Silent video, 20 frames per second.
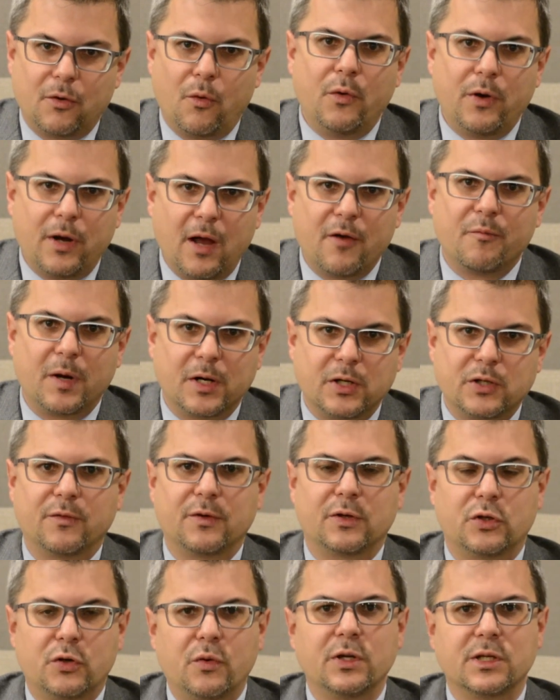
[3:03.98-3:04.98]
don't have much of
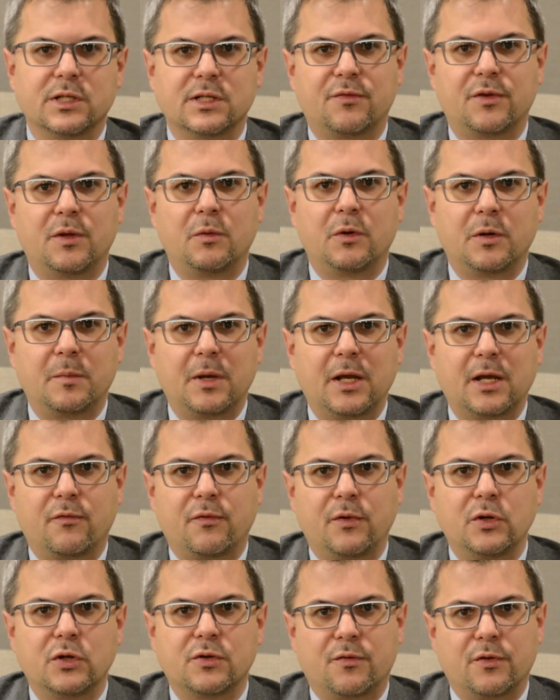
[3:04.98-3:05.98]
a choice if they want to make a
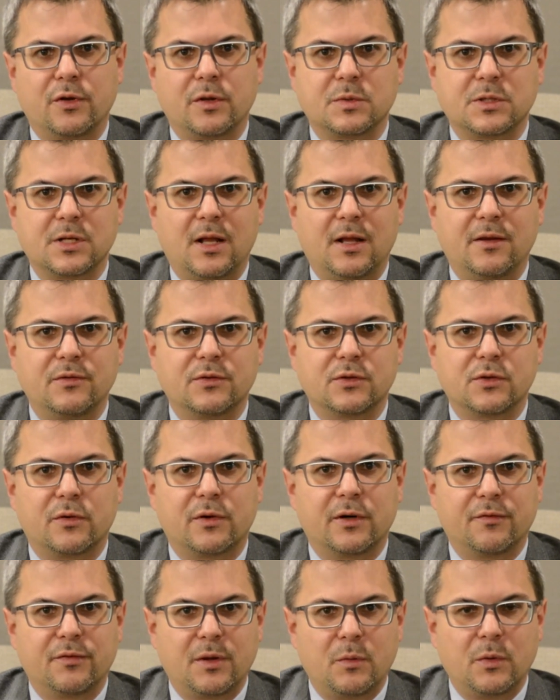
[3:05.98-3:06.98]
future for themselves
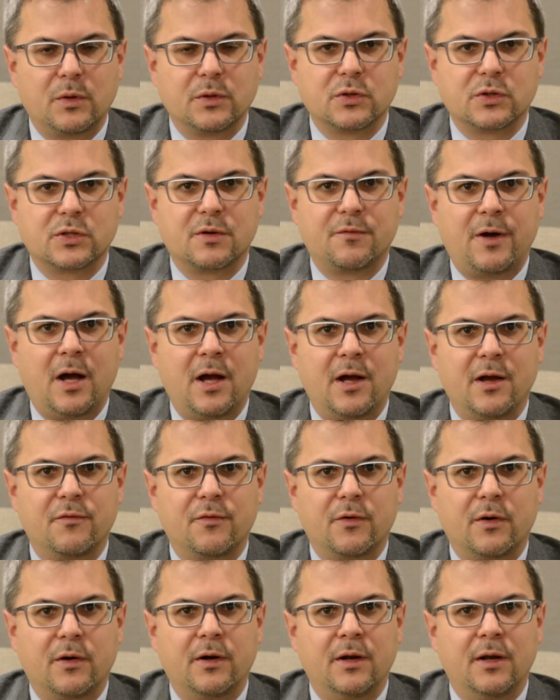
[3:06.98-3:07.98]
or if they want to
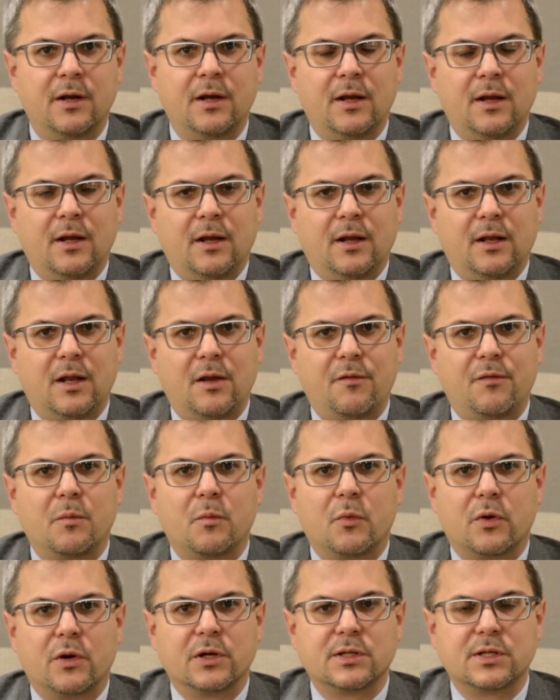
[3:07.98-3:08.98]
survive or live in
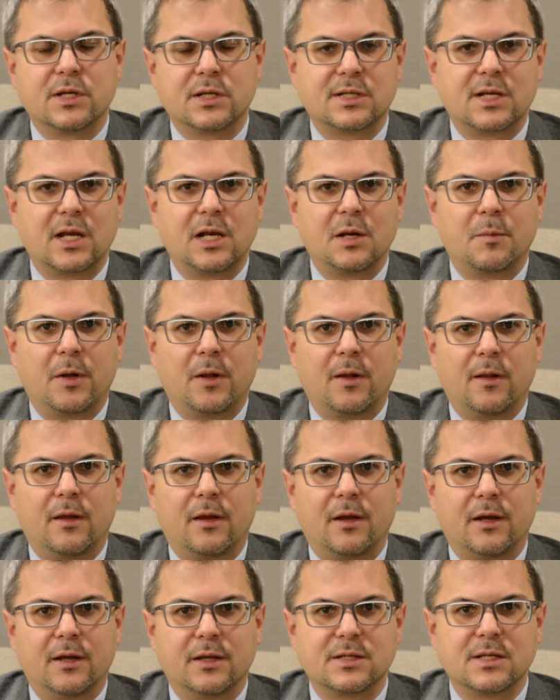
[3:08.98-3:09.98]
more
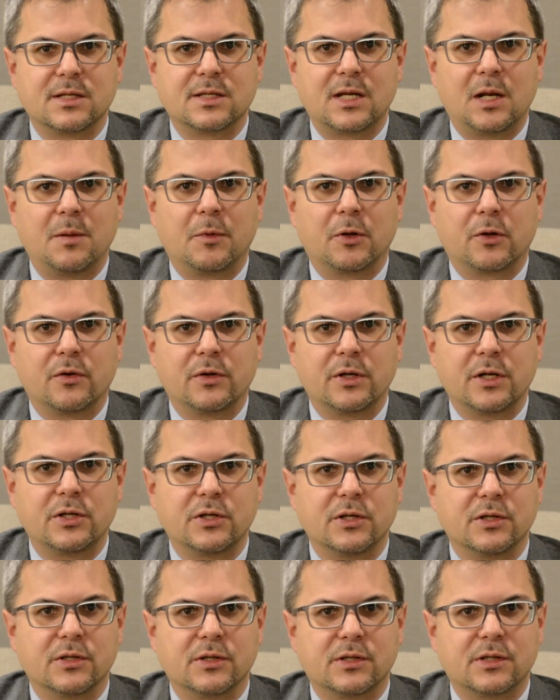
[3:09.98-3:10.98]
sustainable
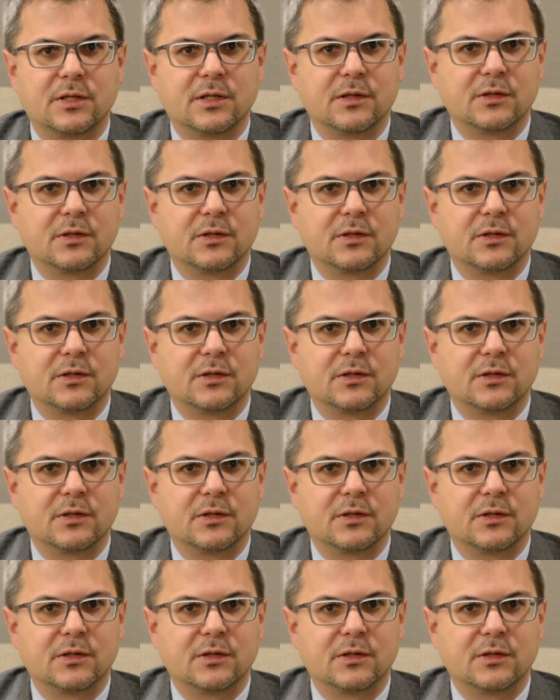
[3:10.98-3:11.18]
conditions.